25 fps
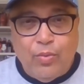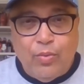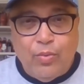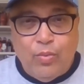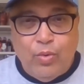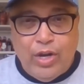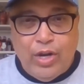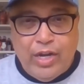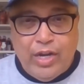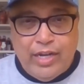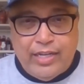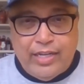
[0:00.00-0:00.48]

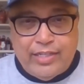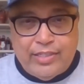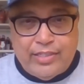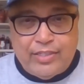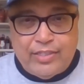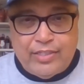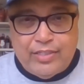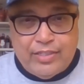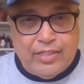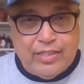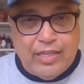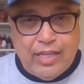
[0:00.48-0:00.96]

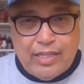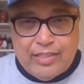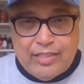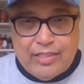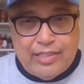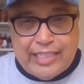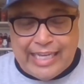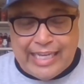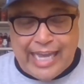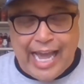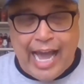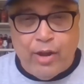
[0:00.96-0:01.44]
was
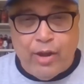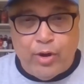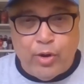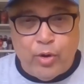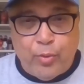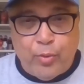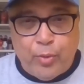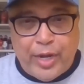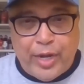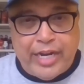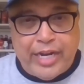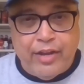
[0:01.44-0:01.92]
the
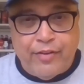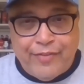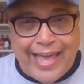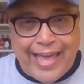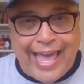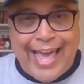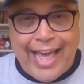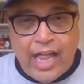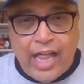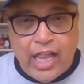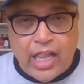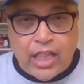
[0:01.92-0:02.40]
outer ring of
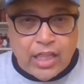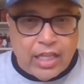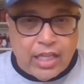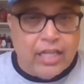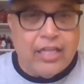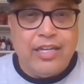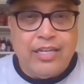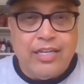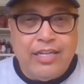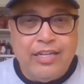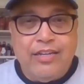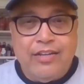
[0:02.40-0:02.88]

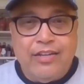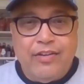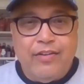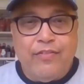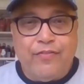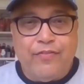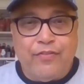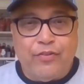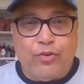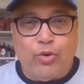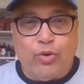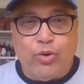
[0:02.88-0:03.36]
hell
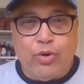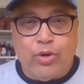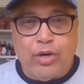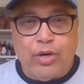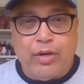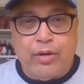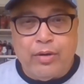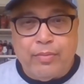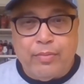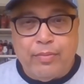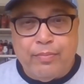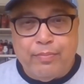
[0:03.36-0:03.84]

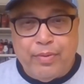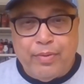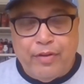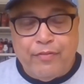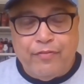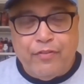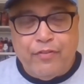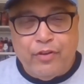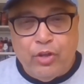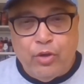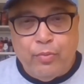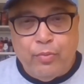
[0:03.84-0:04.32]
for
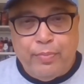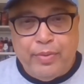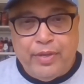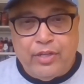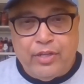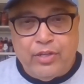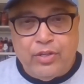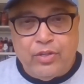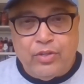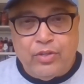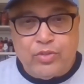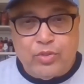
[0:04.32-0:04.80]
Buffalo
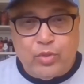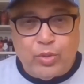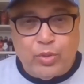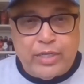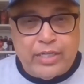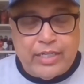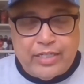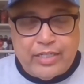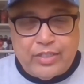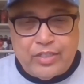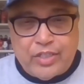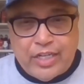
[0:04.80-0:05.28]
Bills
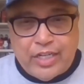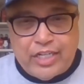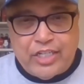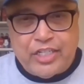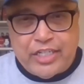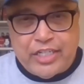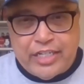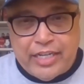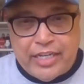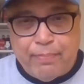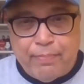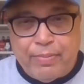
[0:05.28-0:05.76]

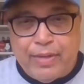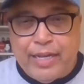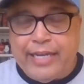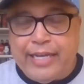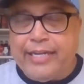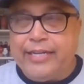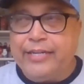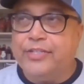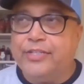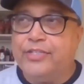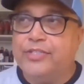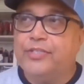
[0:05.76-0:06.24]
organization and
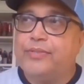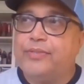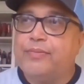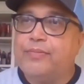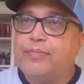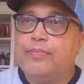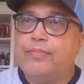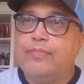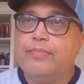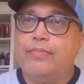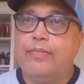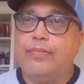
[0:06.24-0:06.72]
players.
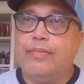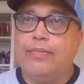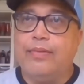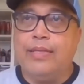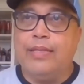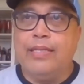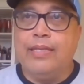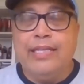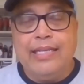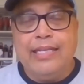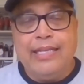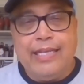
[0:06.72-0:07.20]

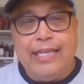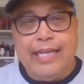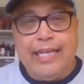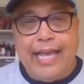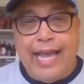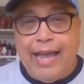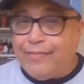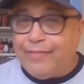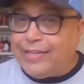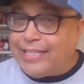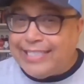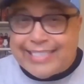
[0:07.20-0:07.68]

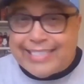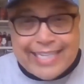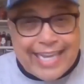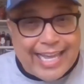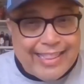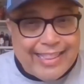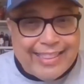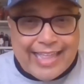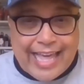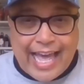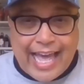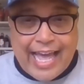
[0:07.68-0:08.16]
Having
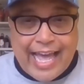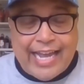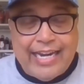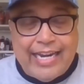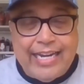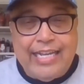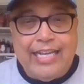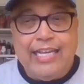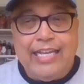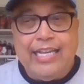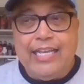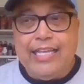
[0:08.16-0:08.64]
said that,
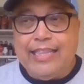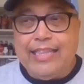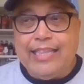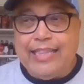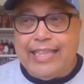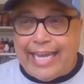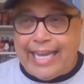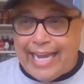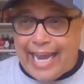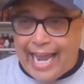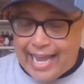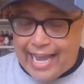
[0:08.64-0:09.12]

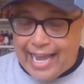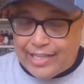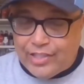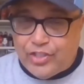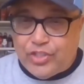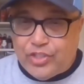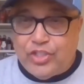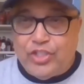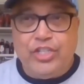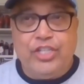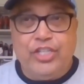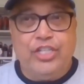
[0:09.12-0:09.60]
they
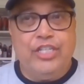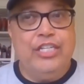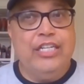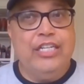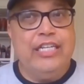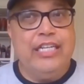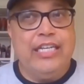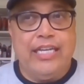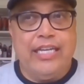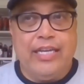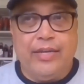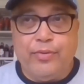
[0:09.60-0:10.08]

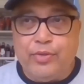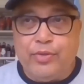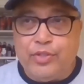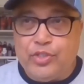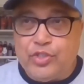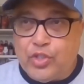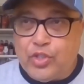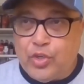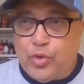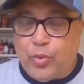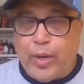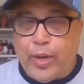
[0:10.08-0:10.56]
answered. It
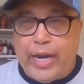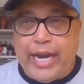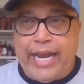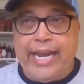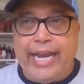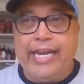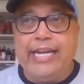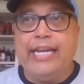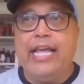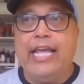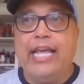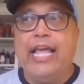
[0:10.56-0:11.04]
was
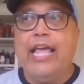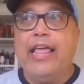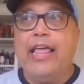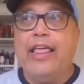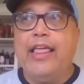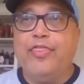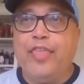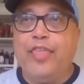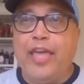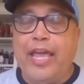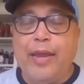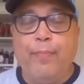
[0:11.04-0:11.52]
great.
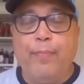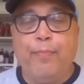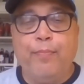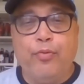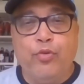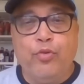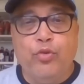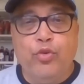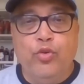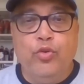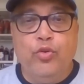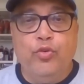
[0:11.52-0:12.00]
They
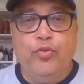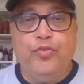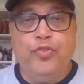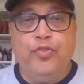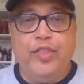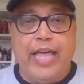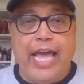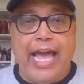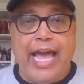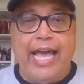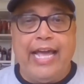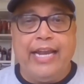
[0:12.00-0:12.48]

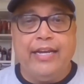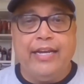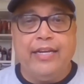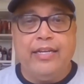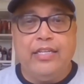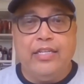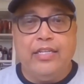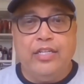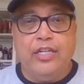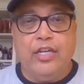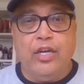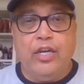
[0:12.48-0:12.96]
proved that
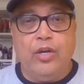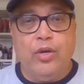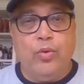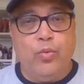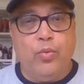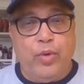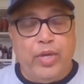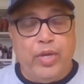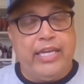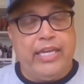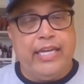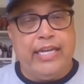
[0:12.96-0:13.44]
you know
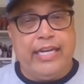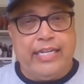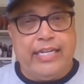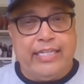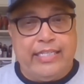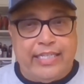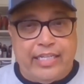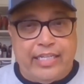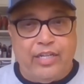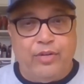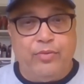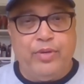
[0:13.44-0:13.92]
we
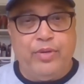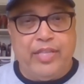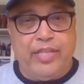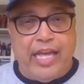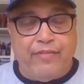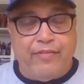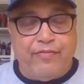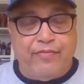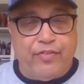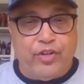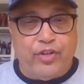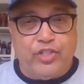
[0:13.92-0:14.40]
can deal with
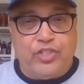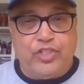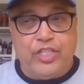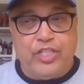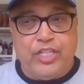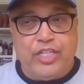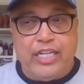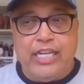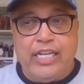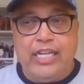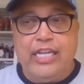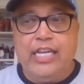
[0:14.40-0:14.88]

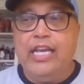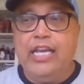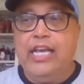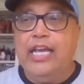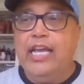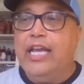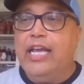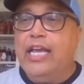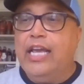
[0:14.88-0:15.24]
adversity.